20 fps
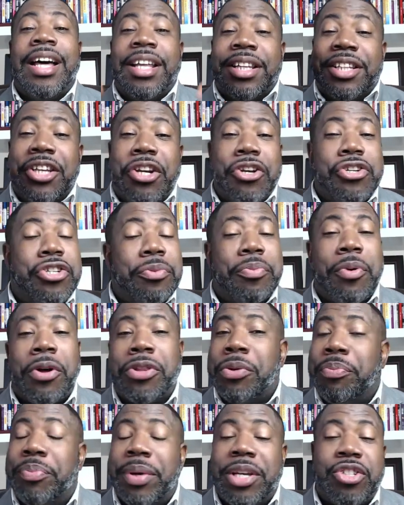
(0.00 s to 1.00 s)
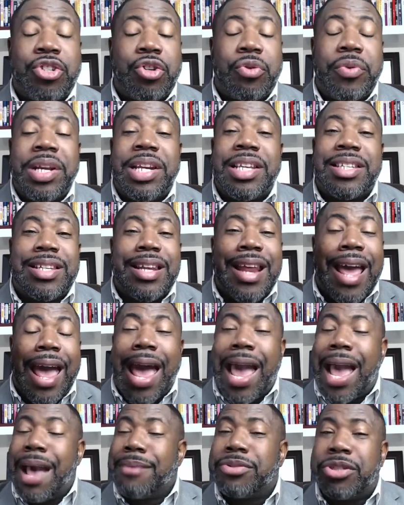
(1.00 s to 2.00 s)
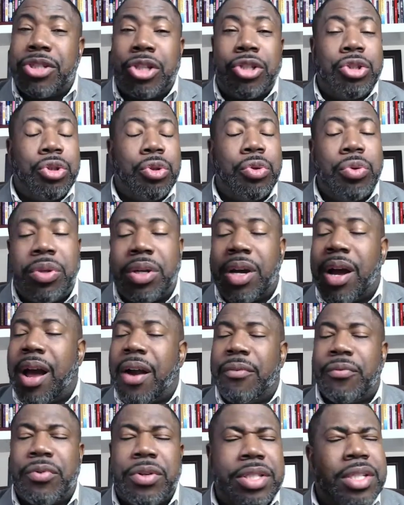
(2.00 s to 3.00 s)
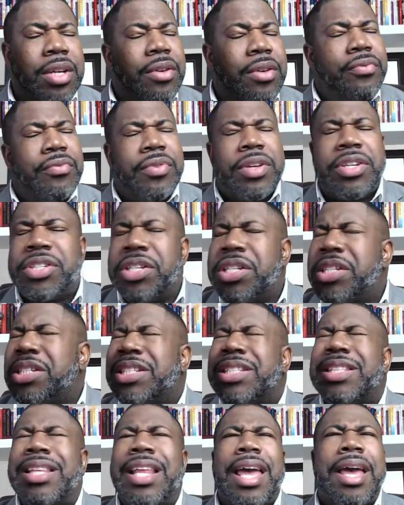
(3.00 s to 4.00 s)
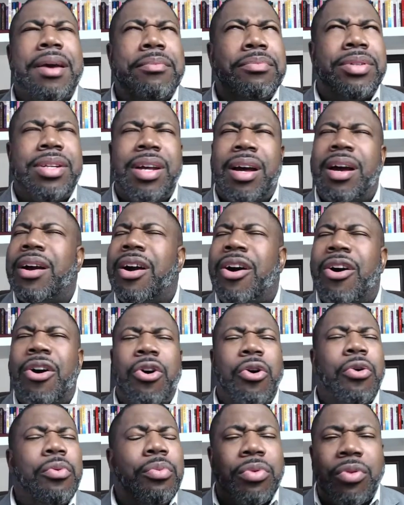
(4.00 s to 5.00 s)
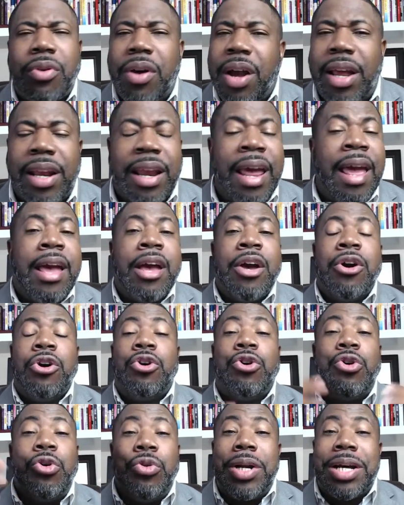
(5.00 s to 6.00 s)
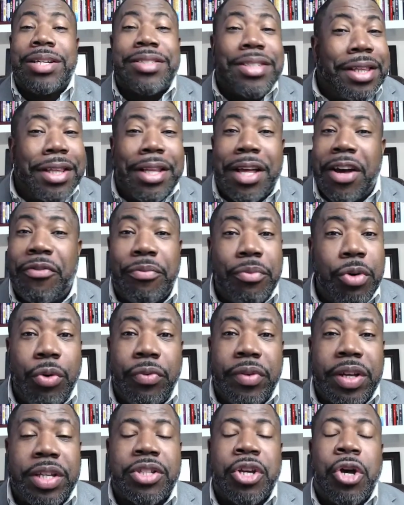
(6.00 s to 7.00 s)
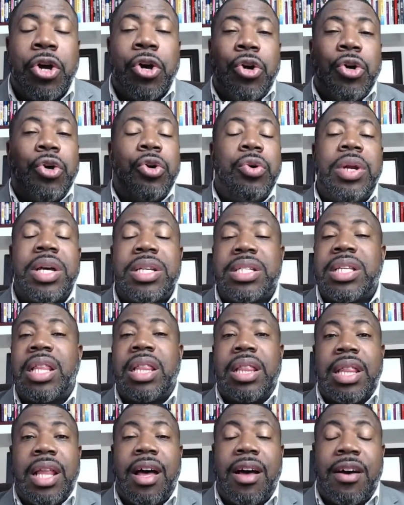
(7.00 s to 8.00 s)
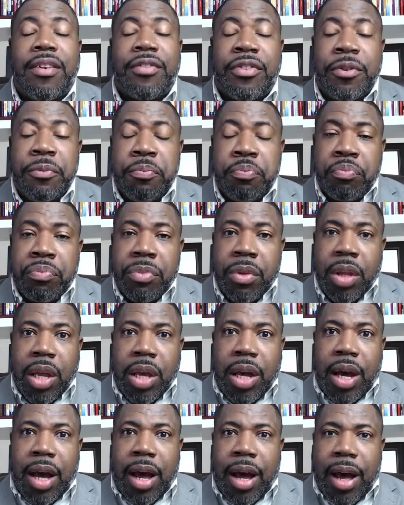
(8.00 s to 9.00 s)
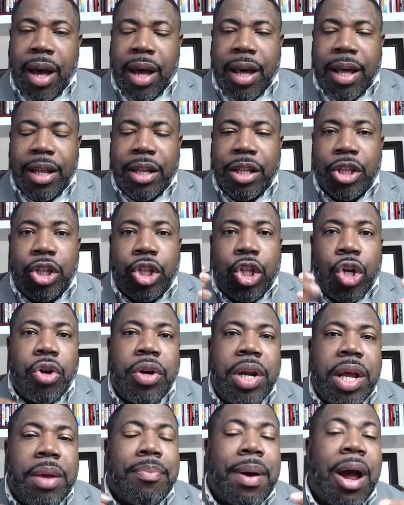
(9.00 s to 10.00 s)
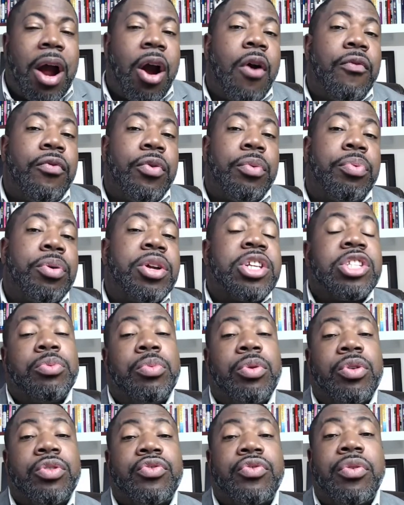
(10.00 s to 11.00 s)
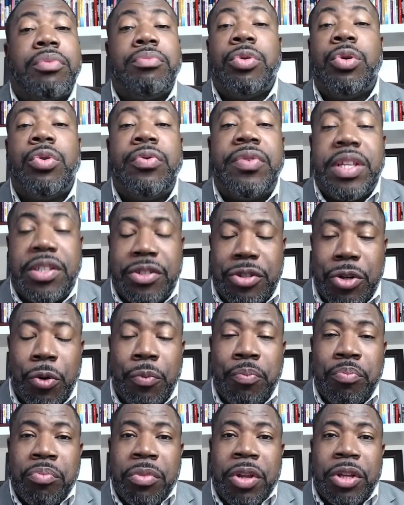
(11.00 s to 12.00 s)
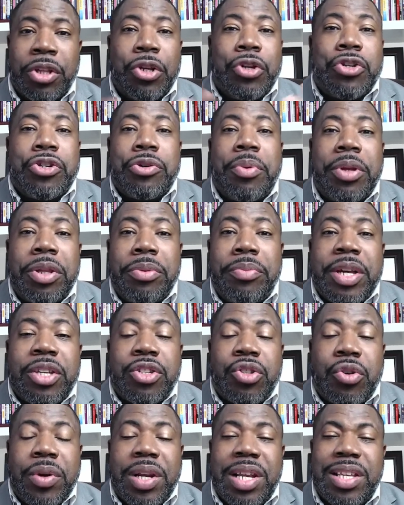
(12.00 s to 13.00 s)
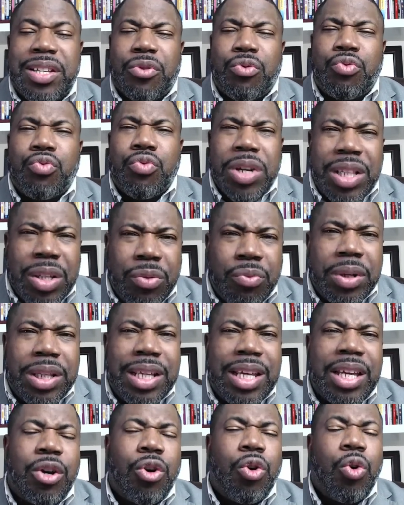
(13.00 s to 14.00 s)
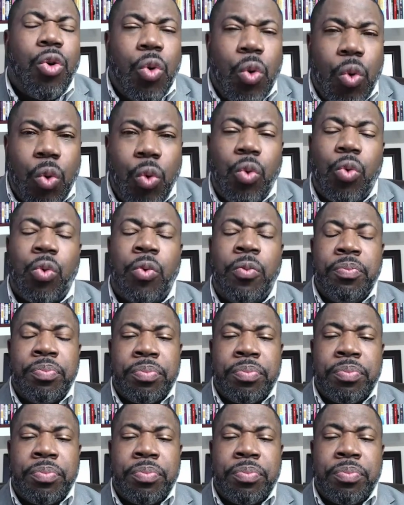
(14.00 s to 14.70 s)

Leadership on the big screen is an absolute conference convention slam dunk home run. Who doesn't love movies? Who doesn't love uh, learning powerful principles from movies? So, Leadership on the Big Screen is a really, really cool,